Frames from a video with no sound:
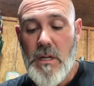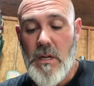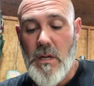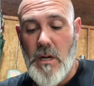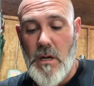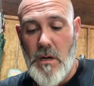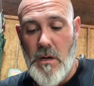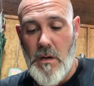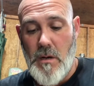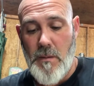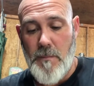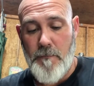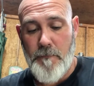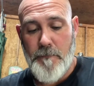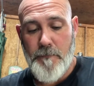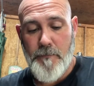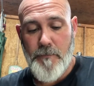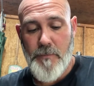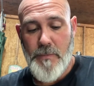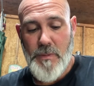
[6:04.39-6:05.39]

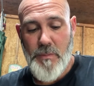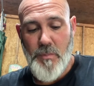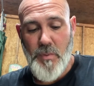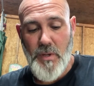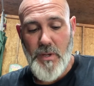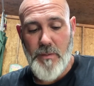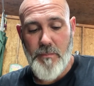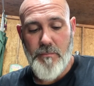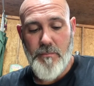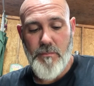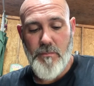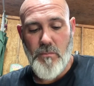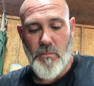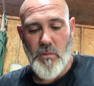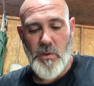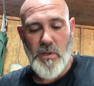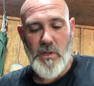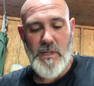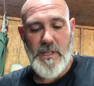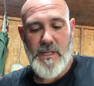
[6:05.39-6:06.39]
But
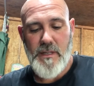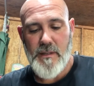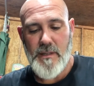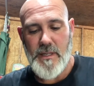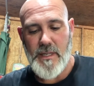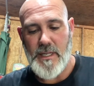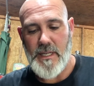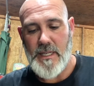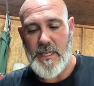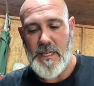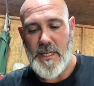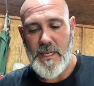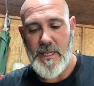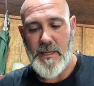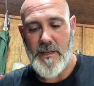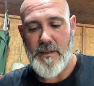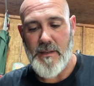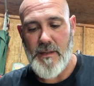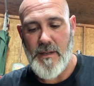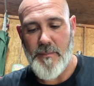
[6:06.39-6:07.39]
really, in the
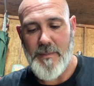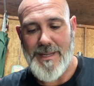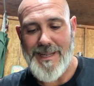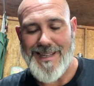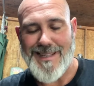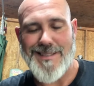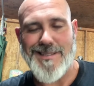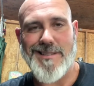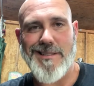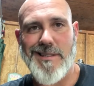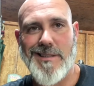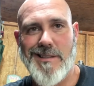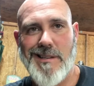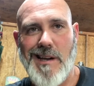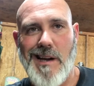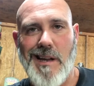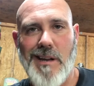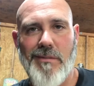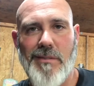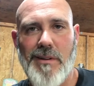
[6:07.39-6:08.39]
end, I mean, that's just
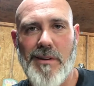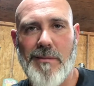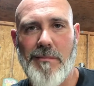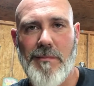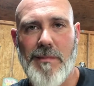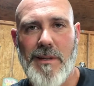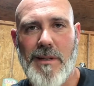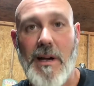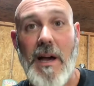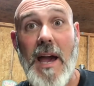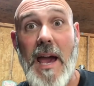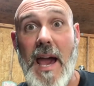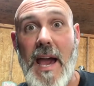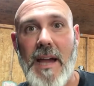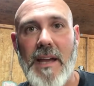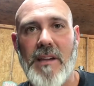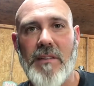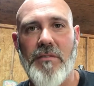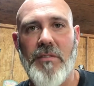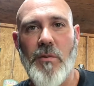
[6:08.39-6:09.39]
kind of a
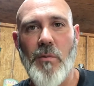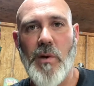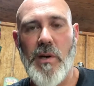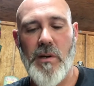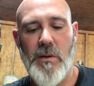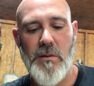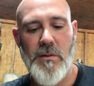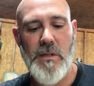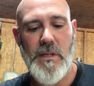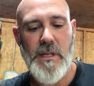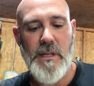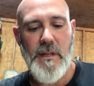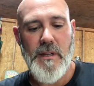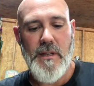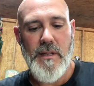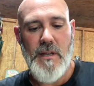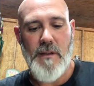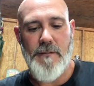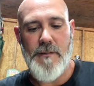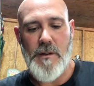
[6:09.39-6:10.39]
hack, if you will,
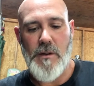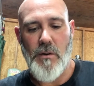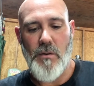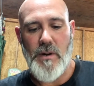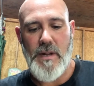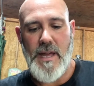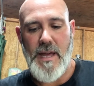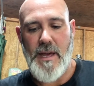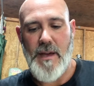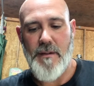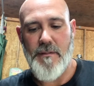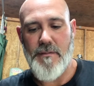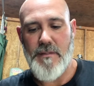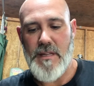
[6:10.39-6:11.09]
if you don't have